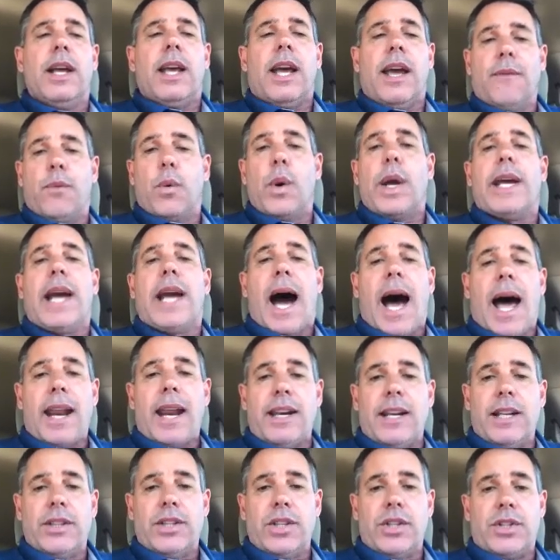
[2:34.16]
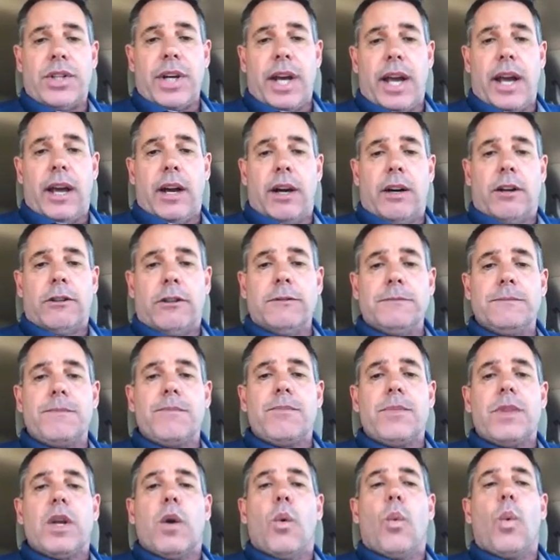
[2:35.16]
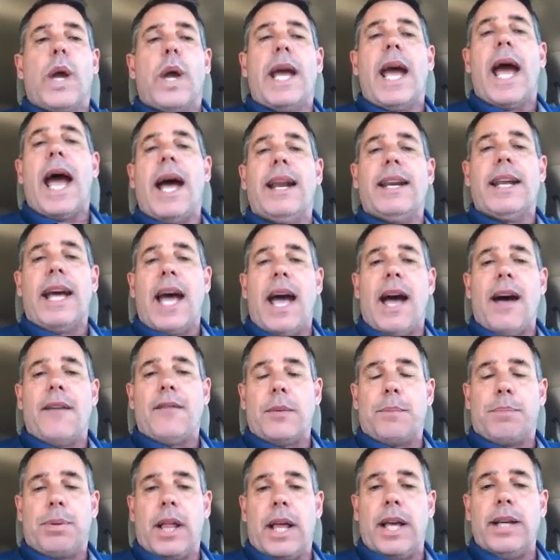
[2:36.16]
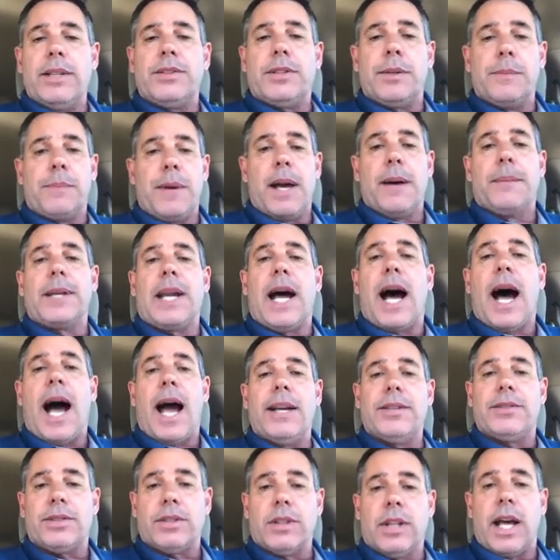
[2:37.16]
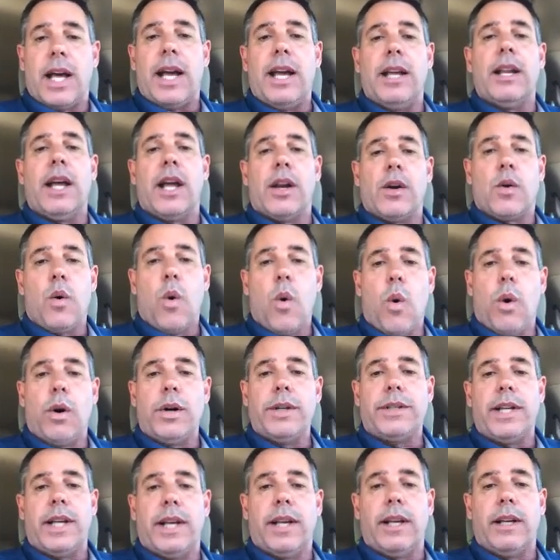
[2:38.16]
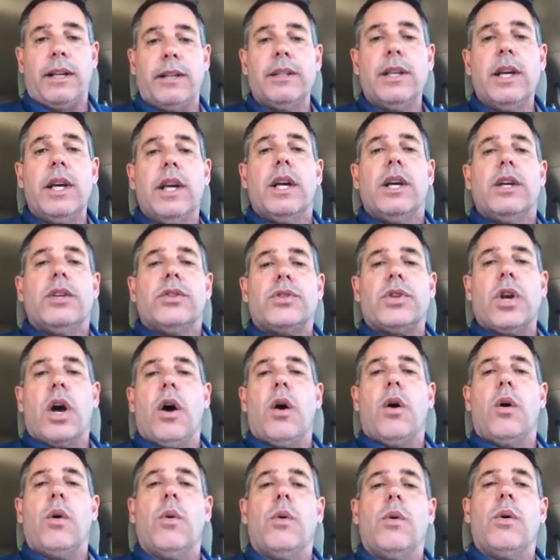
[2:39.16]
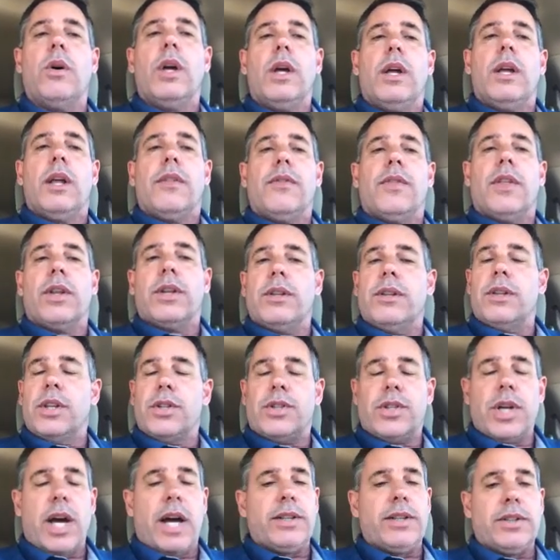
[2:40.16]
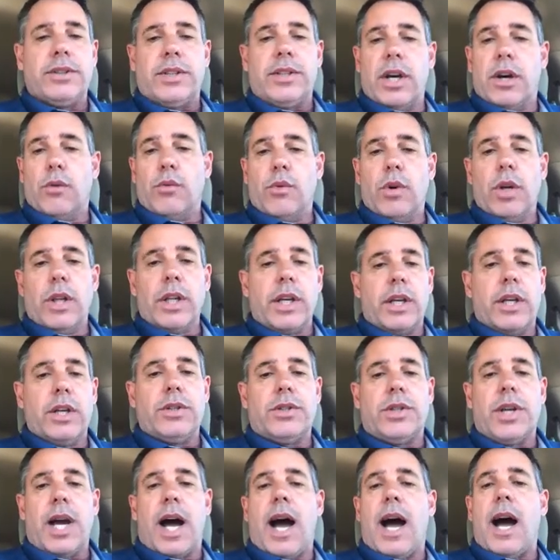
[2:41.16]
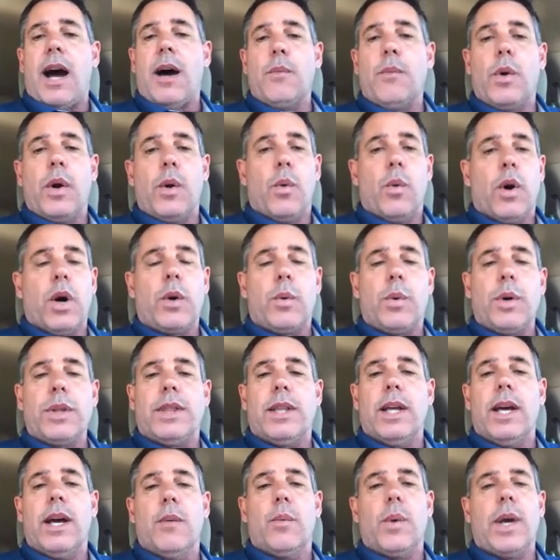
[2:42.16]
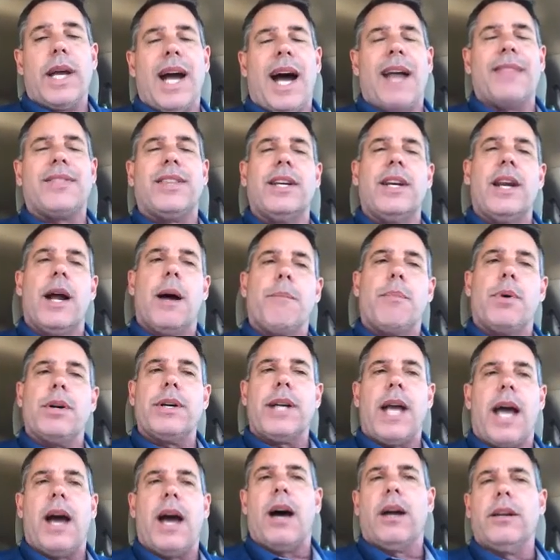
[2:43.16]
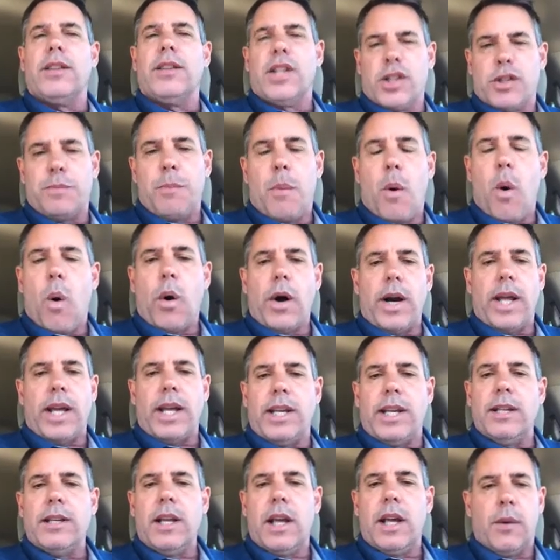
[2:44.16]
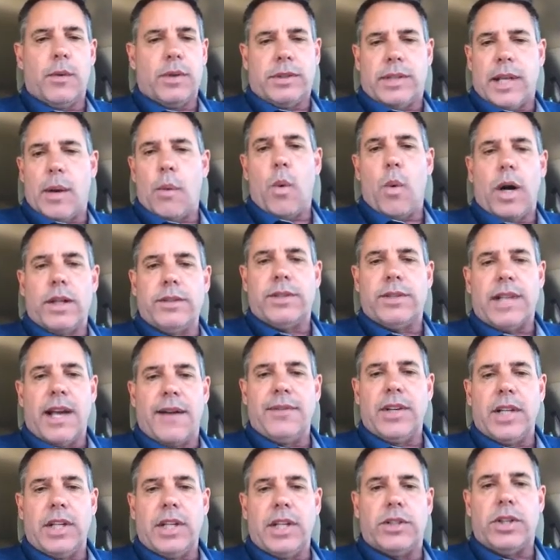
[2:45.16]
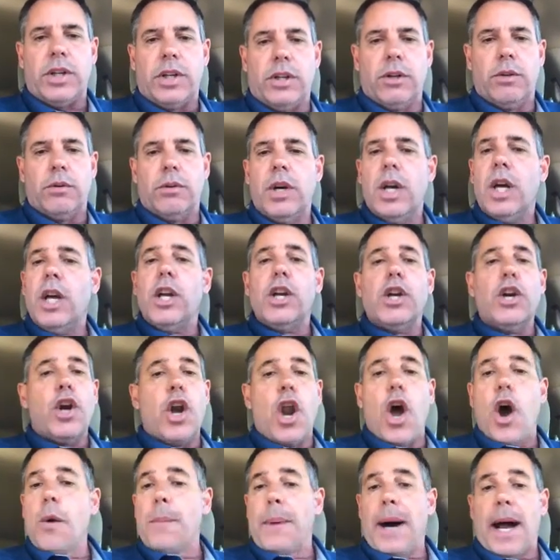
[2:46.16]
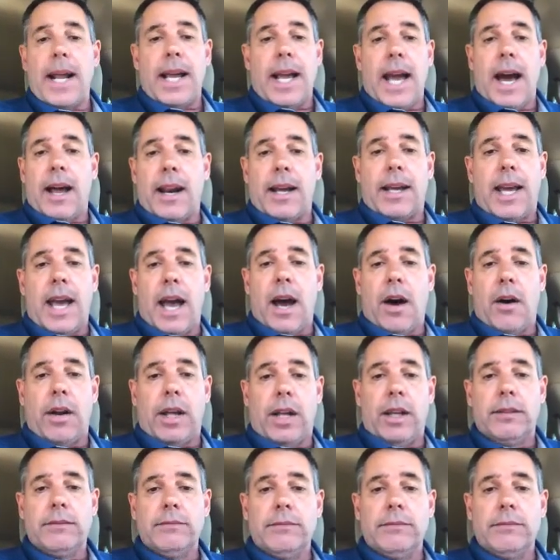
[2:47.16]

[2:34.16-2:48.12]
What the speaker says: if we got it in the jail, we had to have a place to be able to isolate and quarantine. So the judges did a really good job. We worked with them. We got the number down. This morning, it was at 172. Nobody out of county.